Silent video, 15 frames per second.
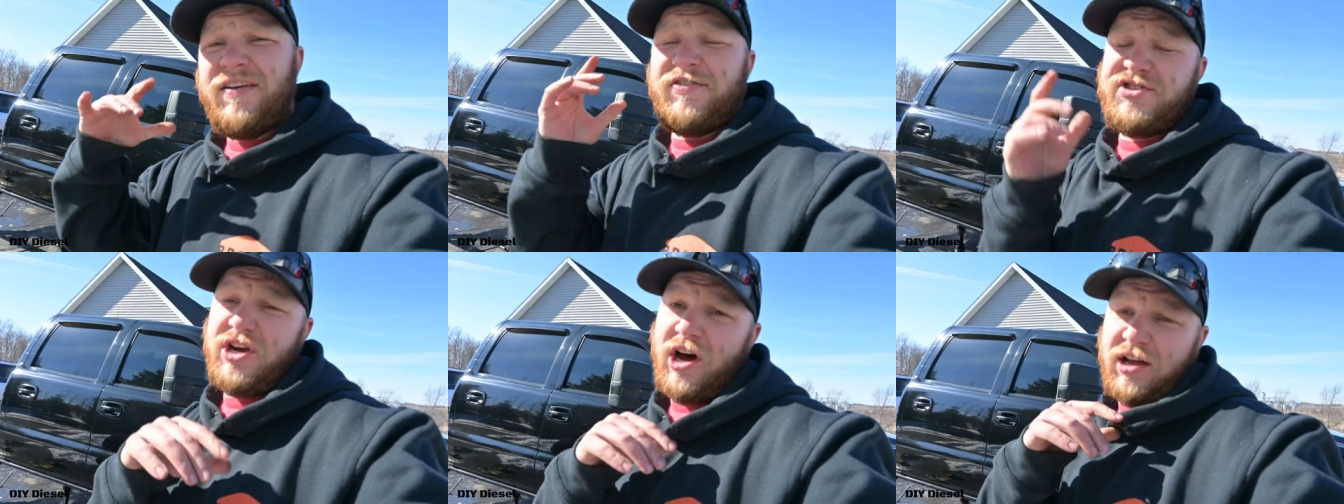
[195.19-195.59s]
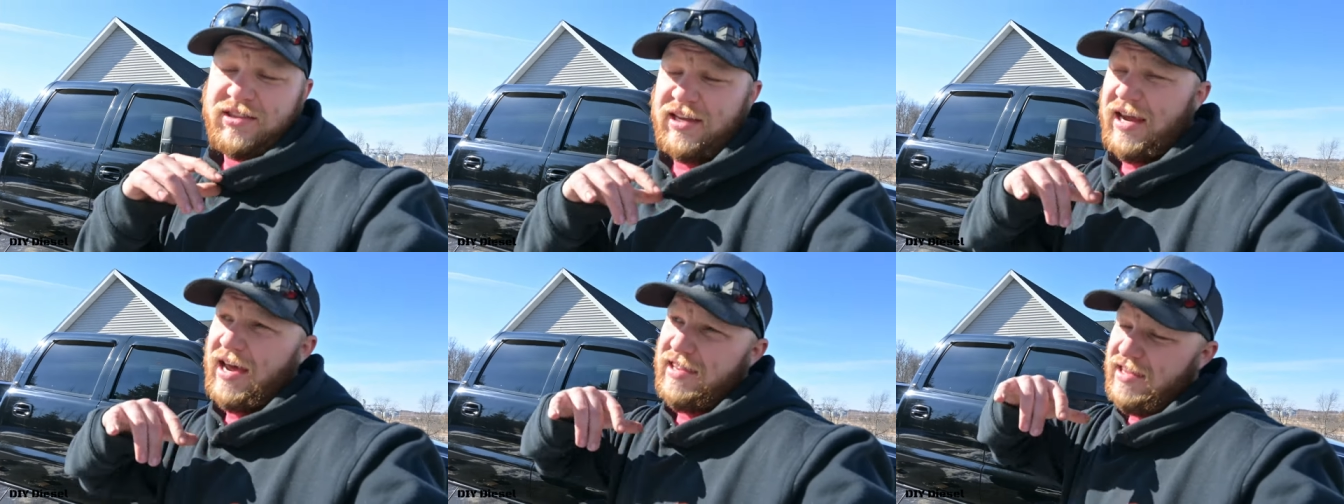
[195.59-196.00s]
if you saw at
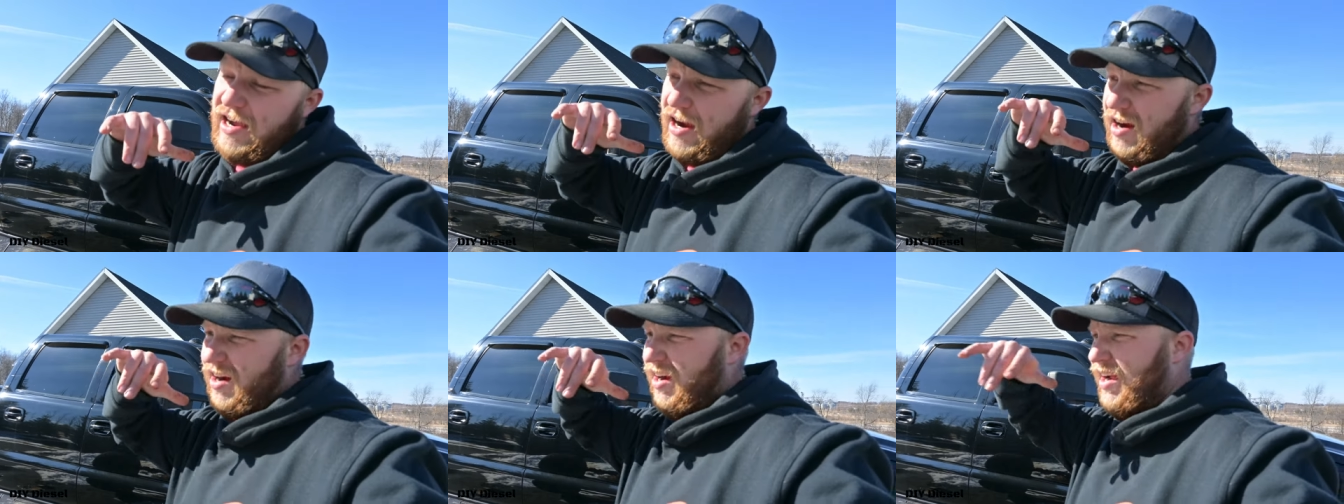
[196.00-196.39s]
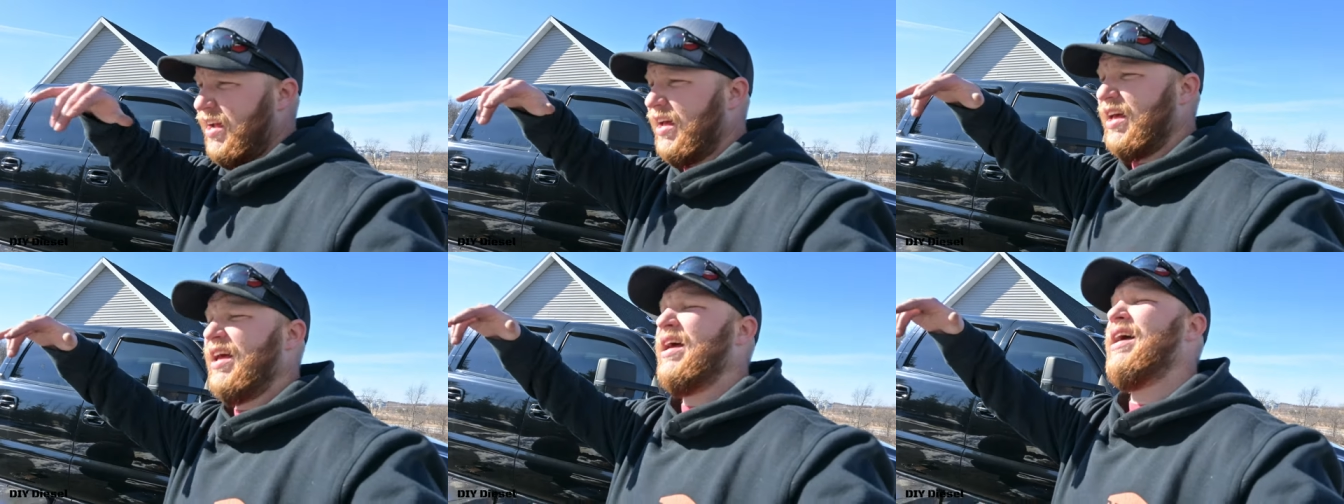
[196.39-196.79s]
the end there,
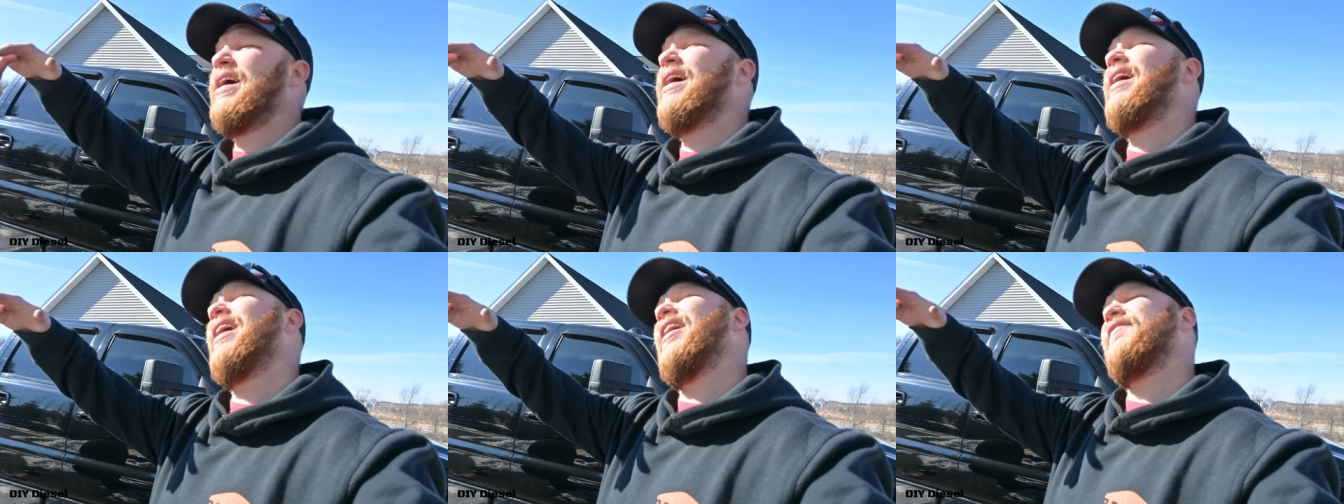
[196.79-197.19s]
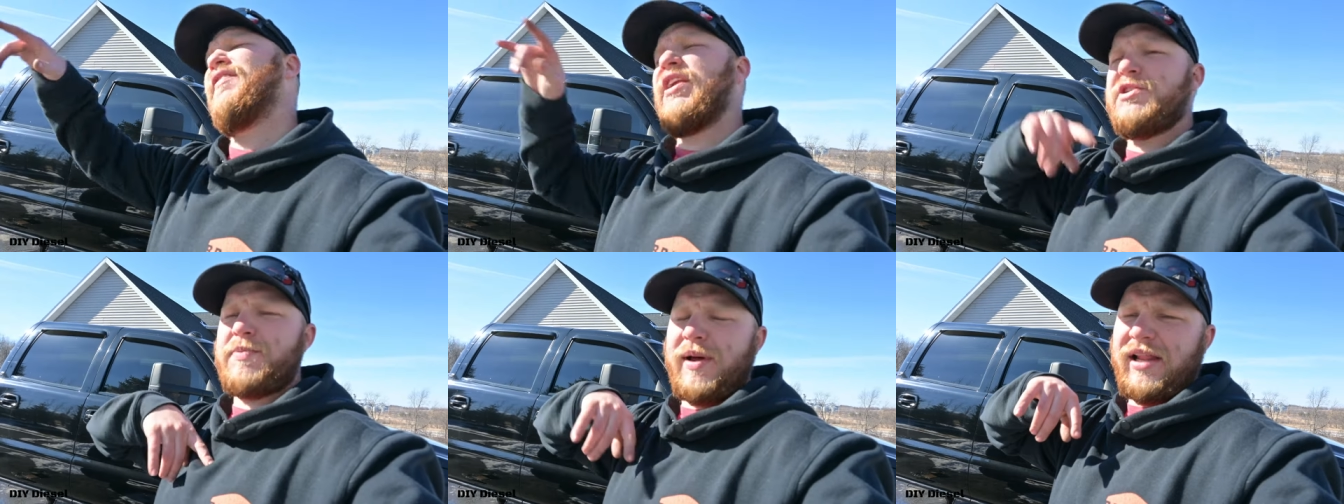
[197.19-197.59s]
I
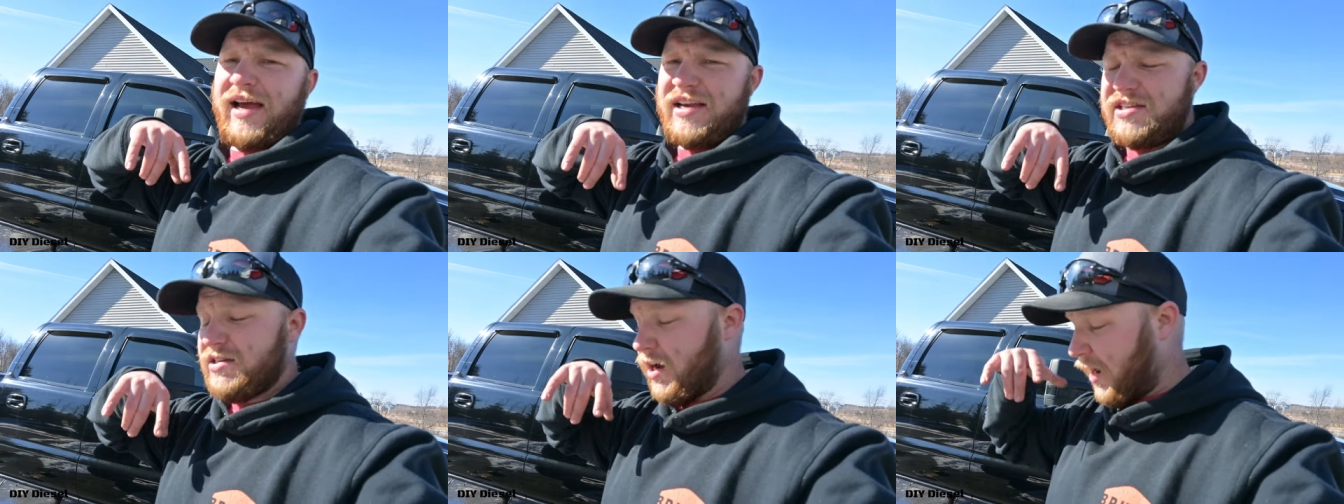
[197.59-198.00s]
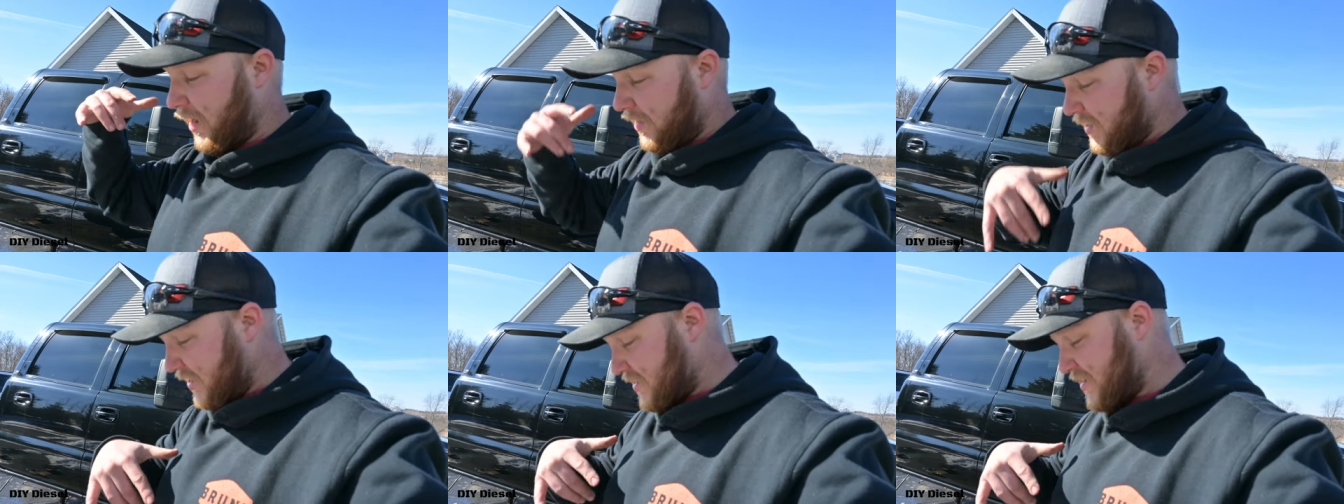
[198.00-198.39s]
finished my last stud
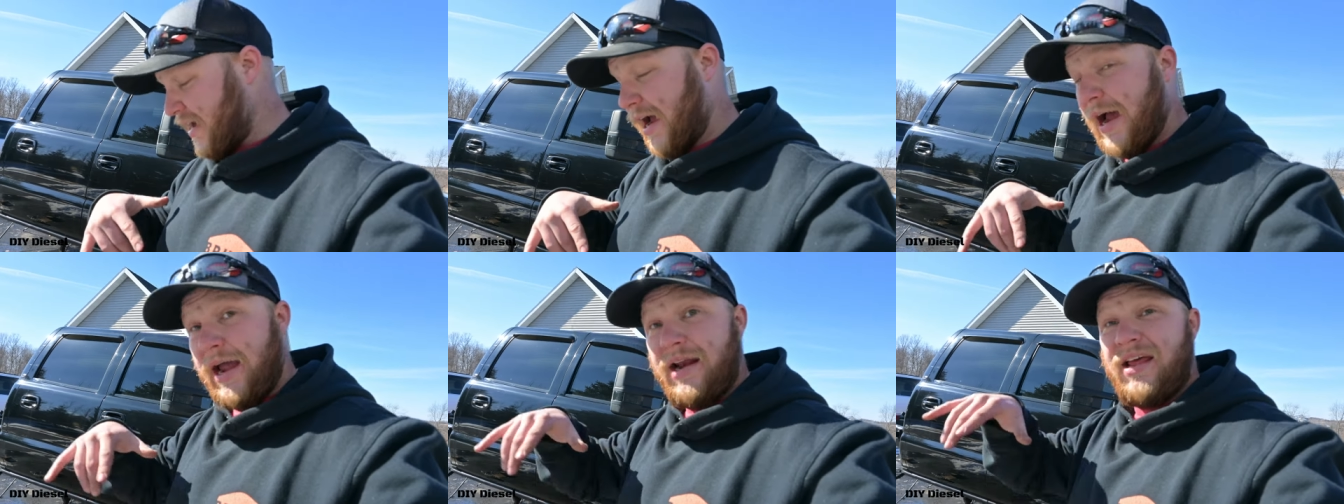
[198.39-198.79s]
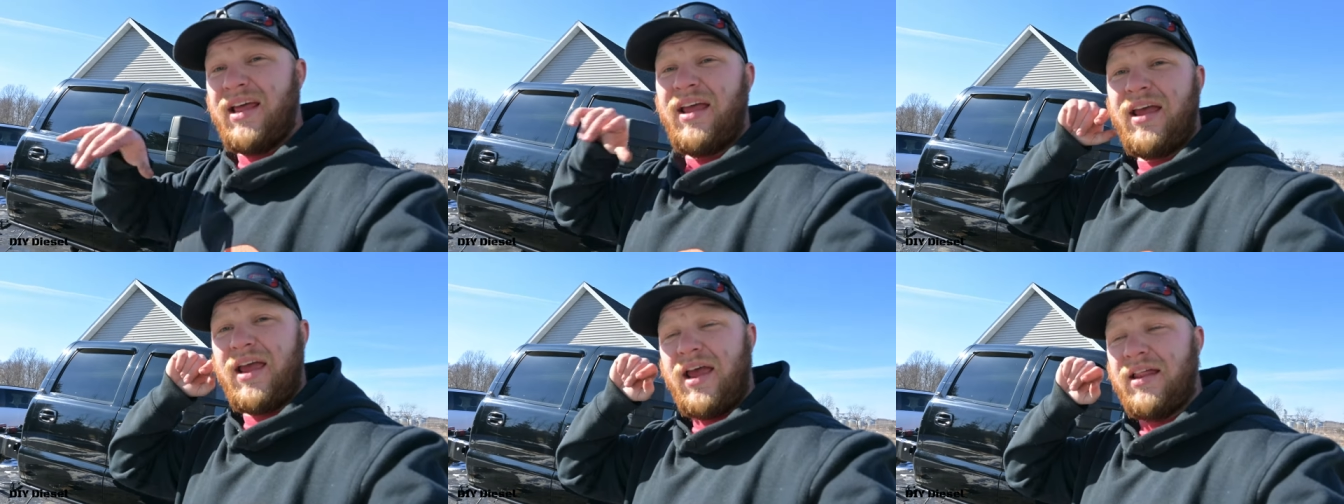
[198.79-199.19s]
on this side,
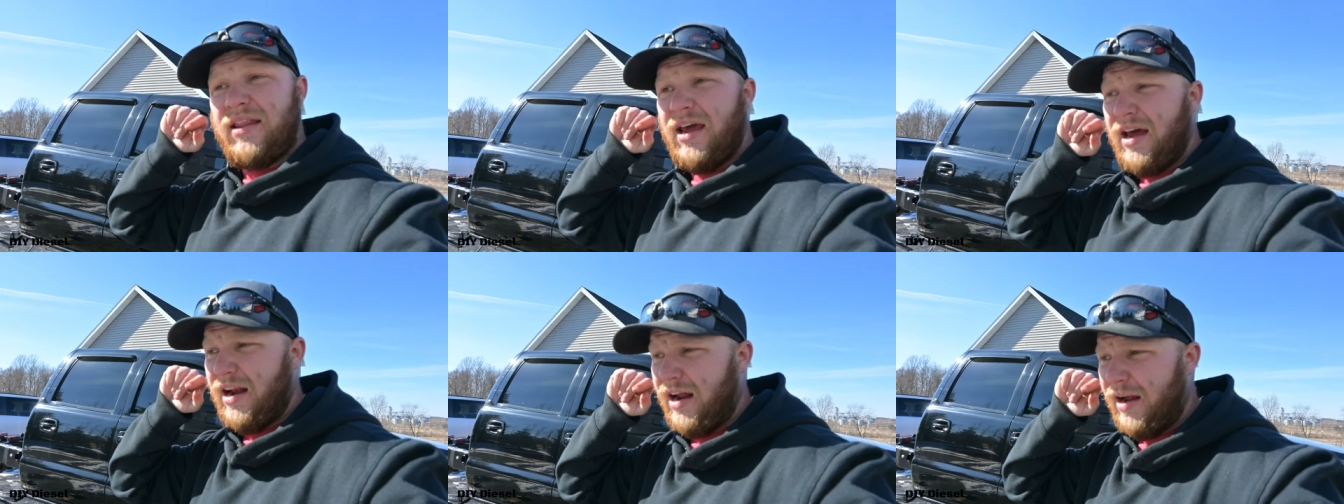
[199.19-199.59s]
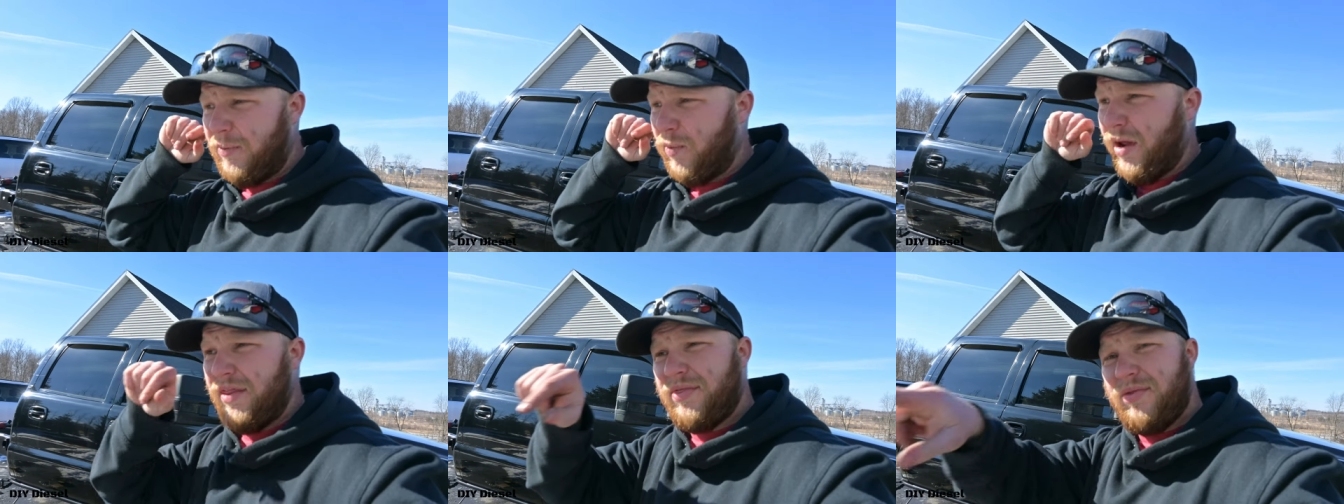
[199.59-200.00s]
and then I
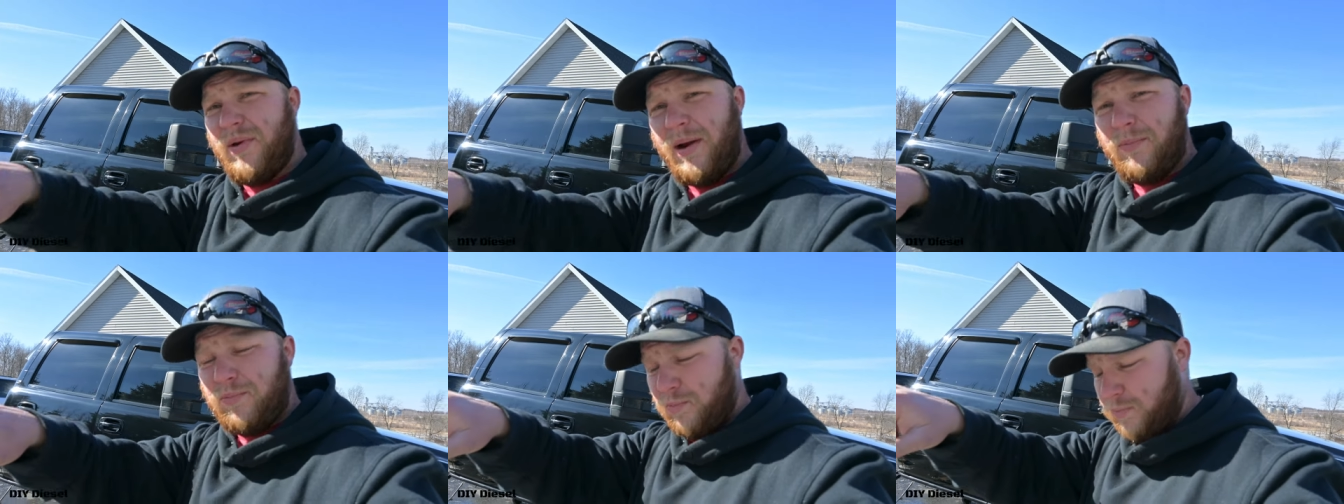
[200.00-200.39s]
went, I,